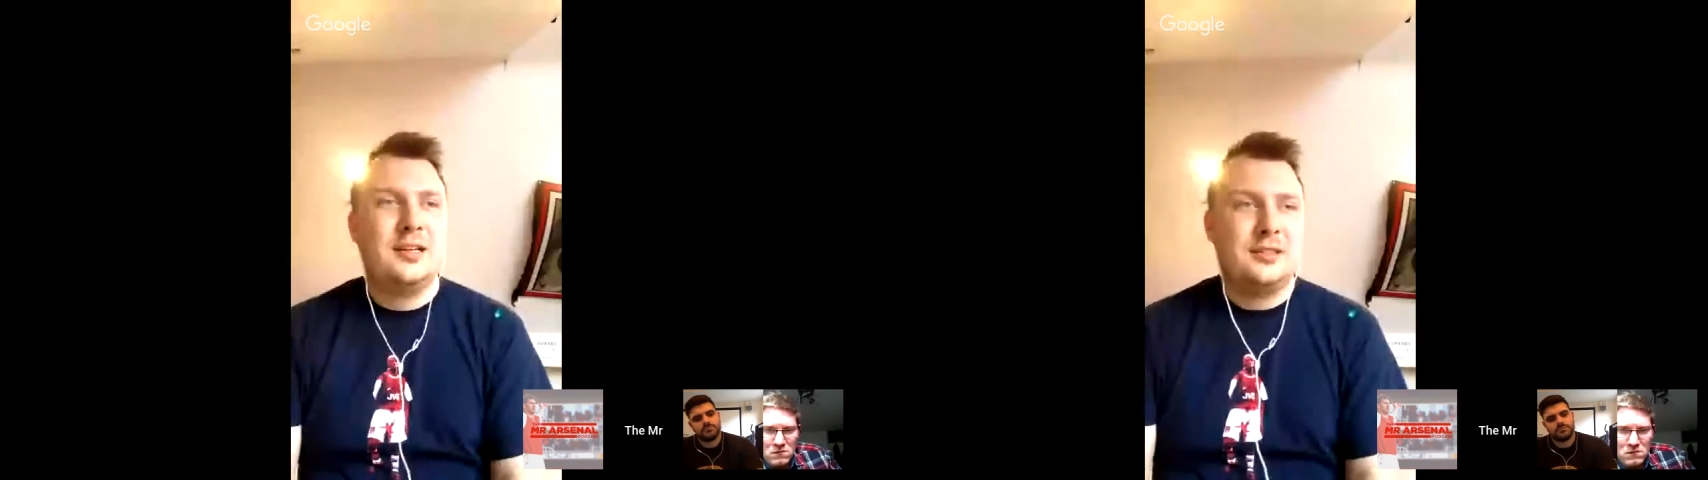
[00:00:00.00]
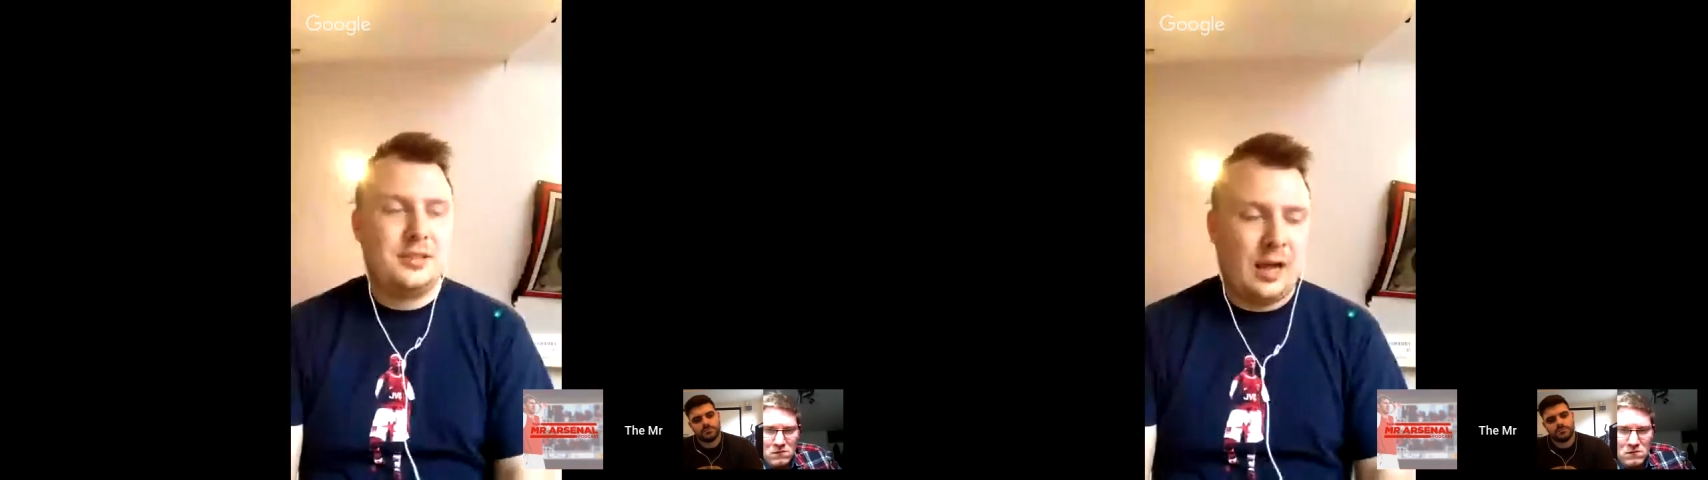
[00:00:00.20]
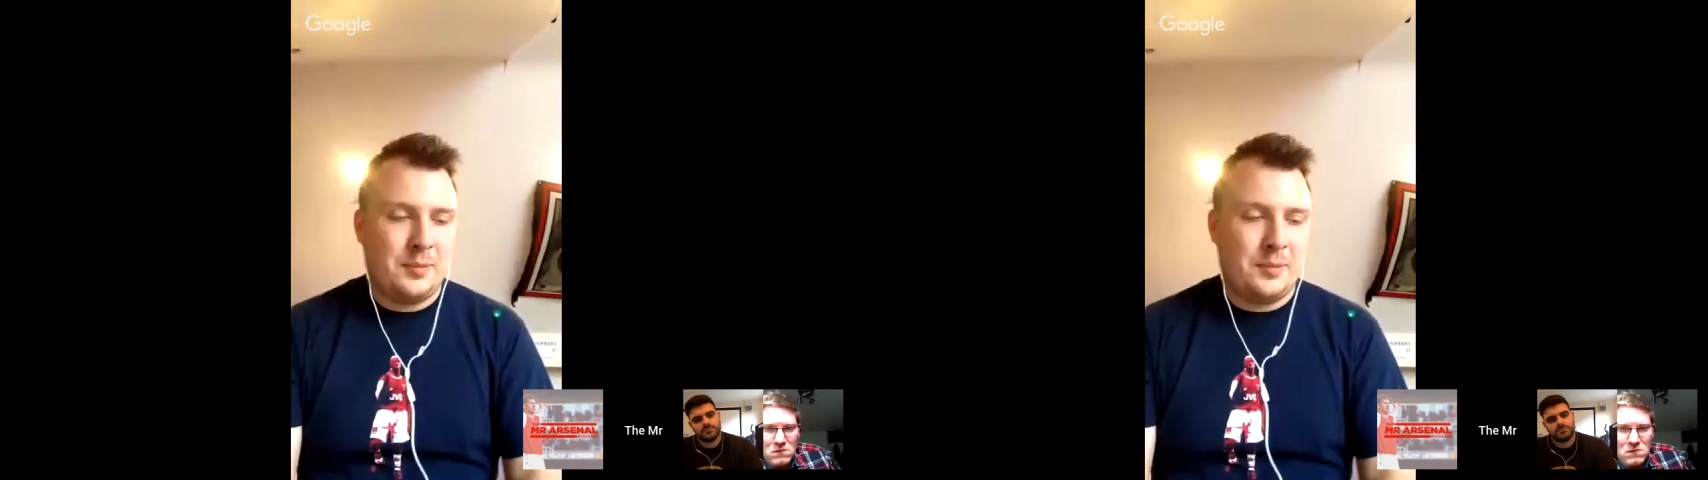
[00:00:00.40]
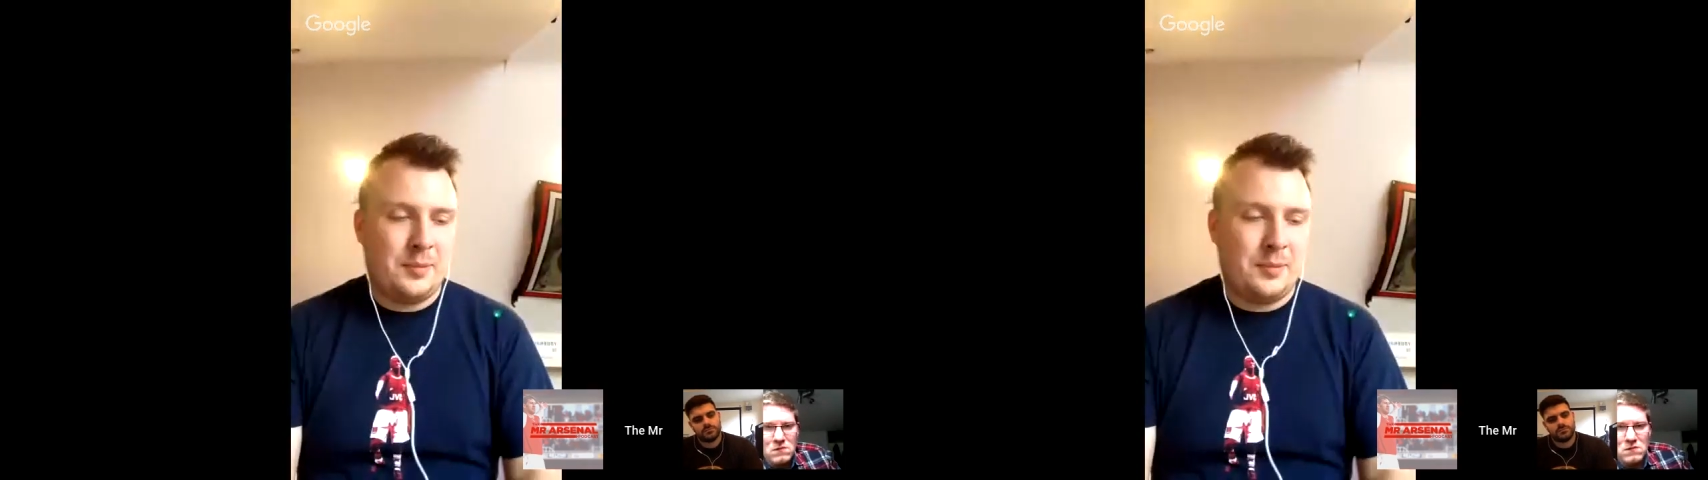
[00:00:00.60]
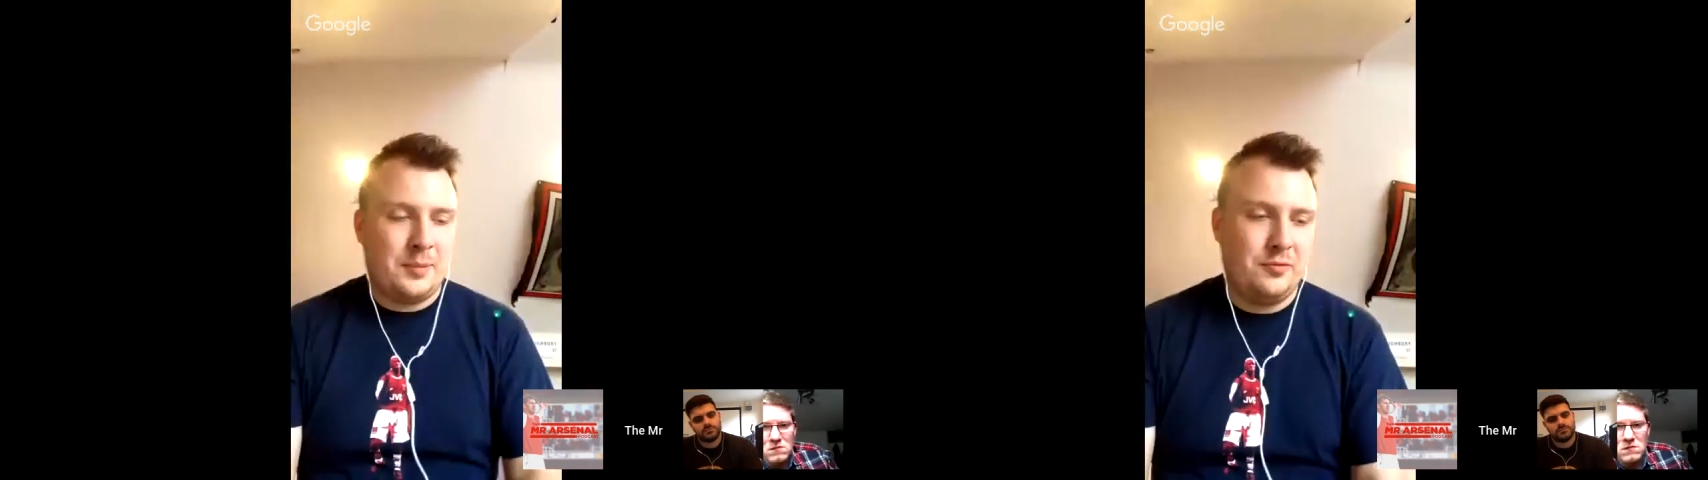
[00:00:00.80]
up
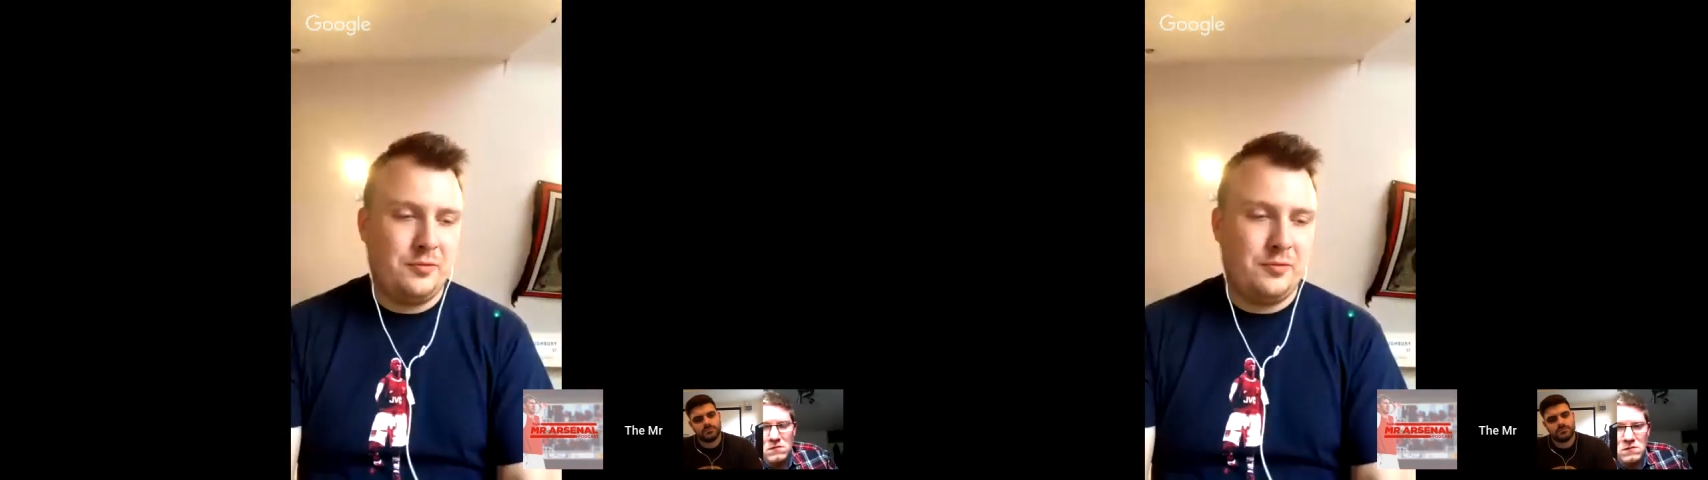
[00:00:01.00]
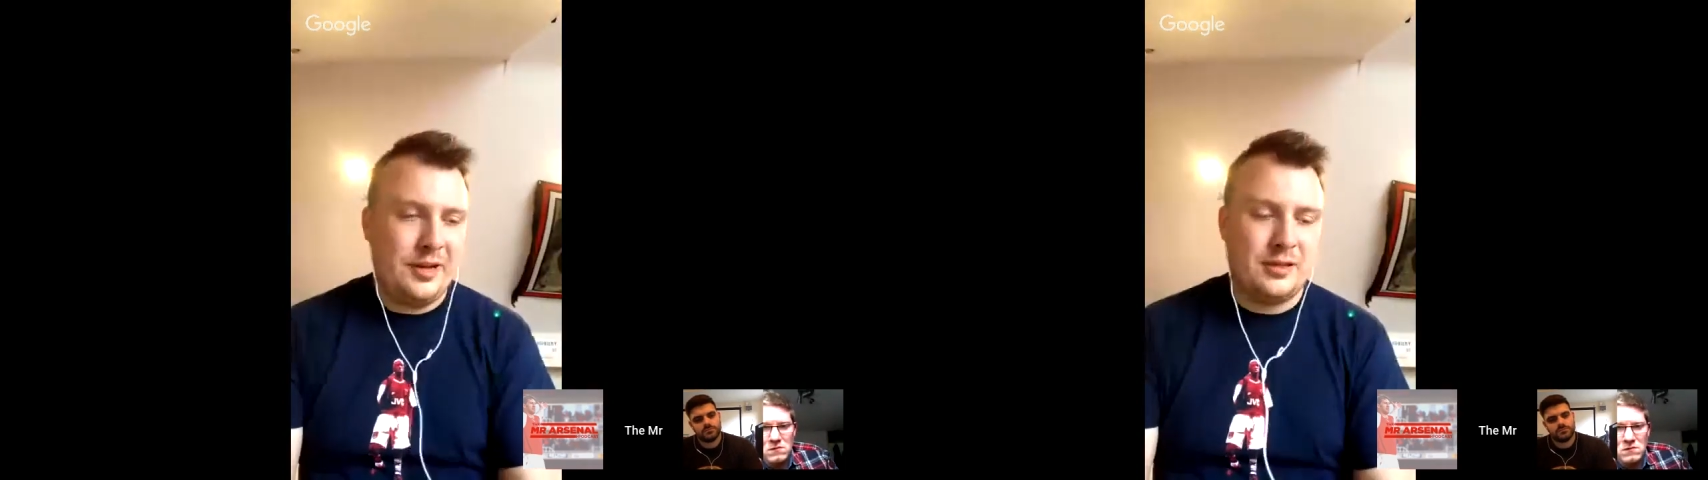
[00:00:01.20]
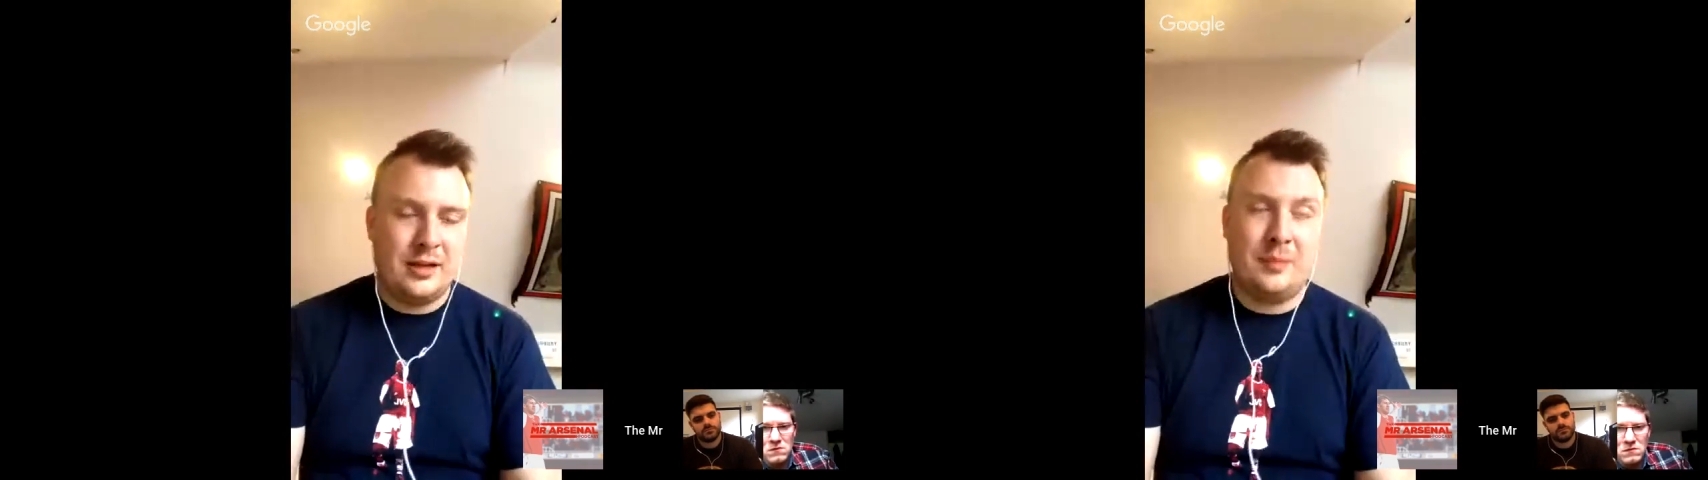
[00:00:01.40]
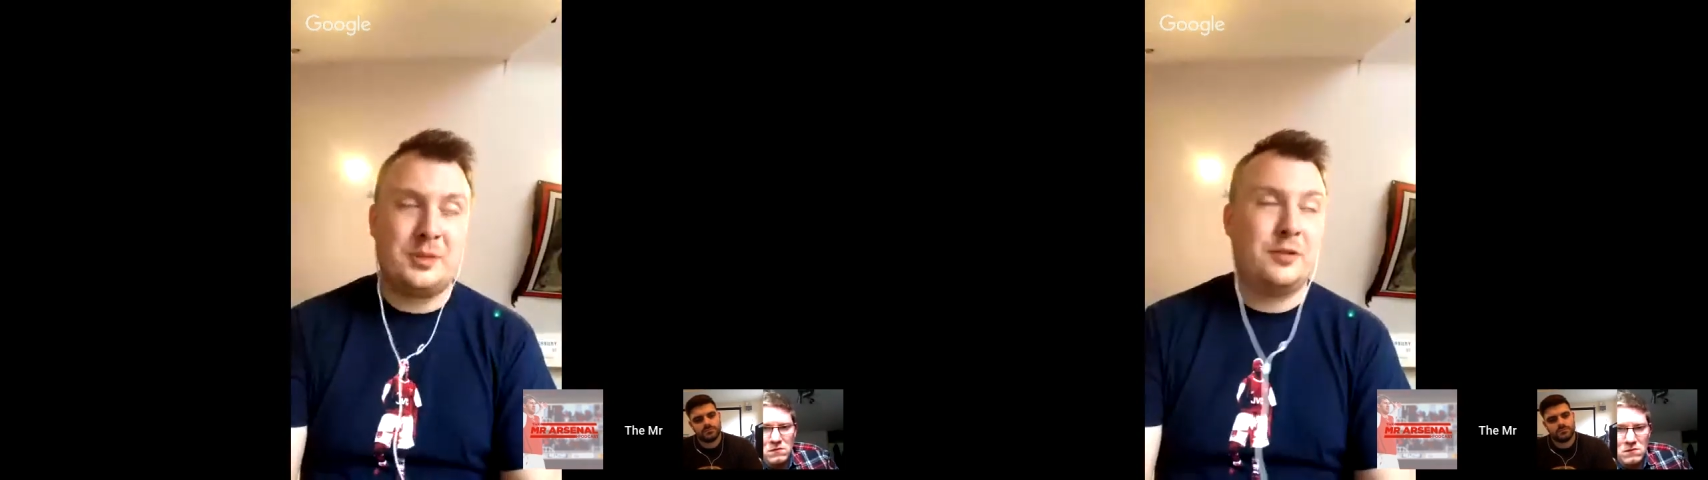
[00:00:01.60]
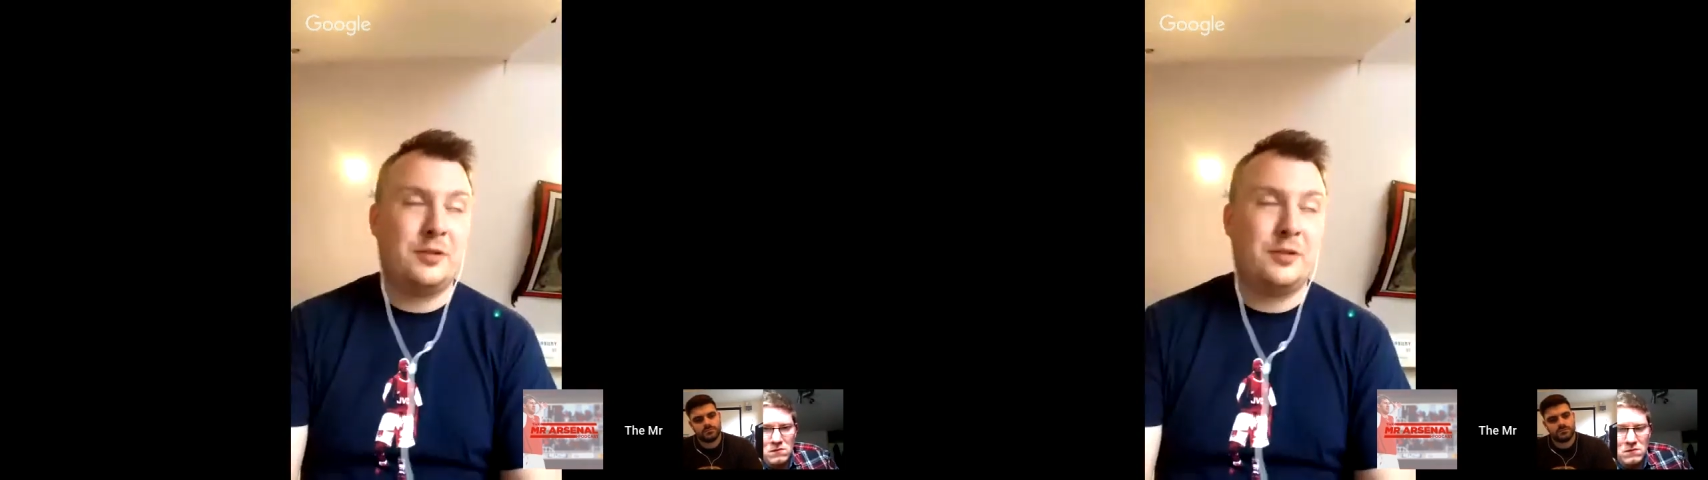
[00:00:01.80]
till
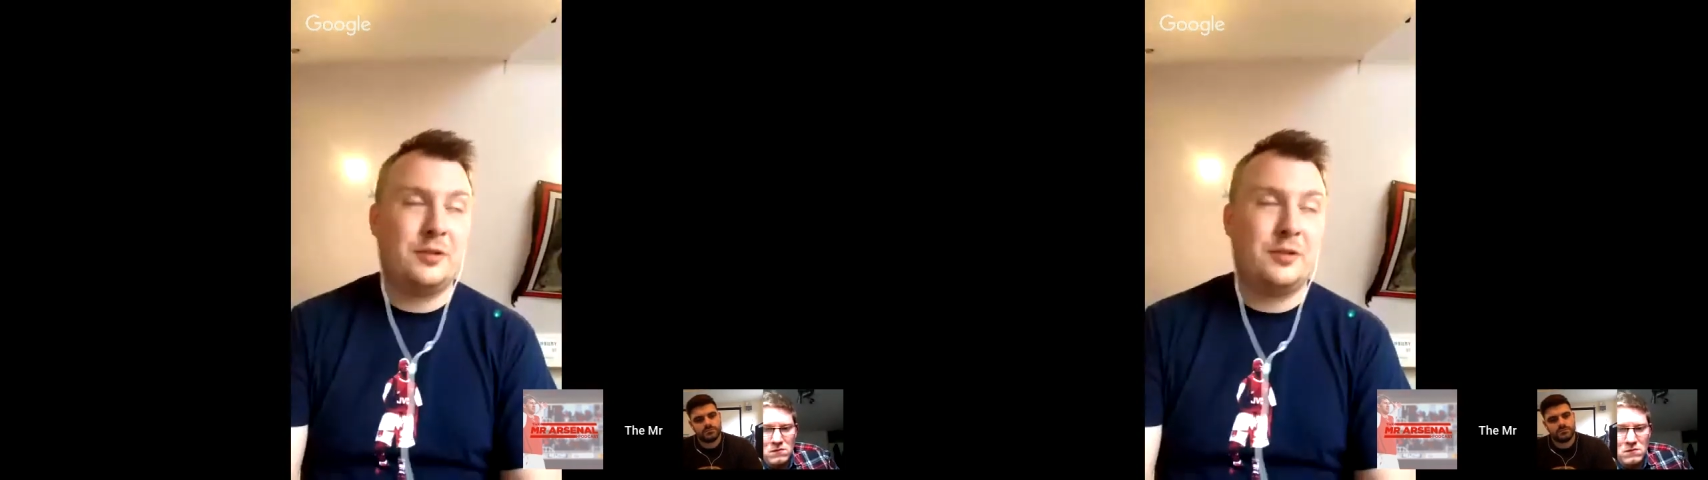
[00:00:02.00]
what